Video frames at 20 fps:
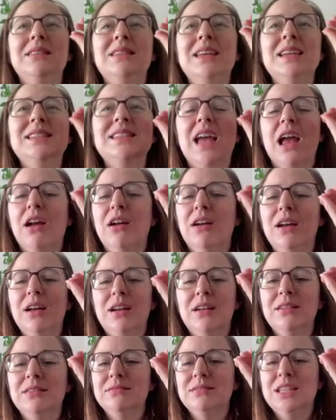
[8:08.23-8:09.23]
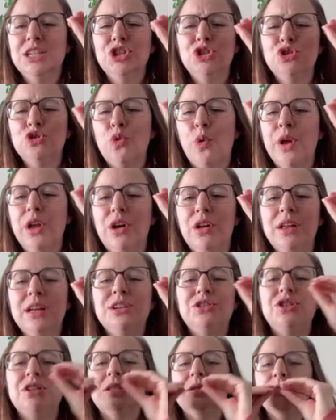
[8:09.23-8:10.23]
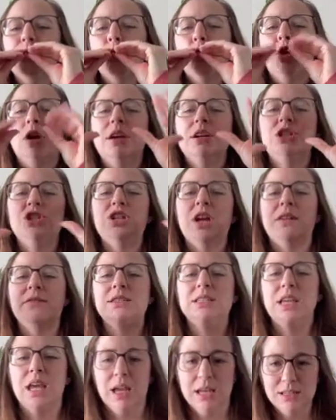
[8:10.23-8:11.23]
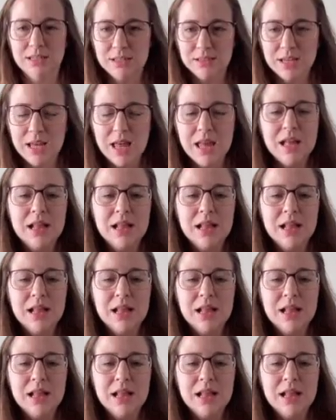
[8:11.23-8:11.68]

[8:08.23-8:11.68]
this area, this soil is just chef's kiss.